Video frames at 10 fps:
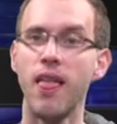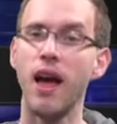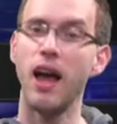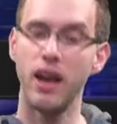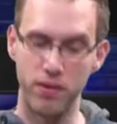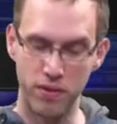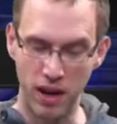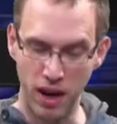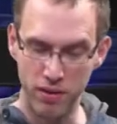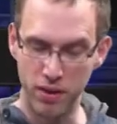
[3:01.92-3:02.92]
And if we
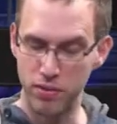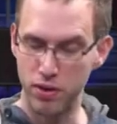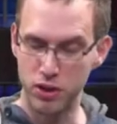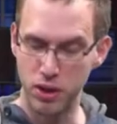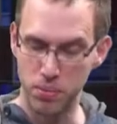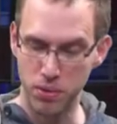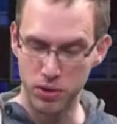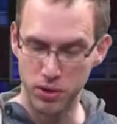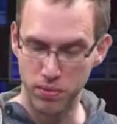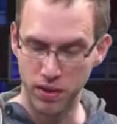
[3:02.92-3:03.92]
have then, for example,
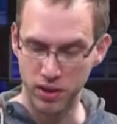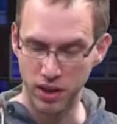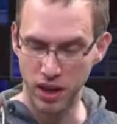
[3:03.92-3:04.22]
some vector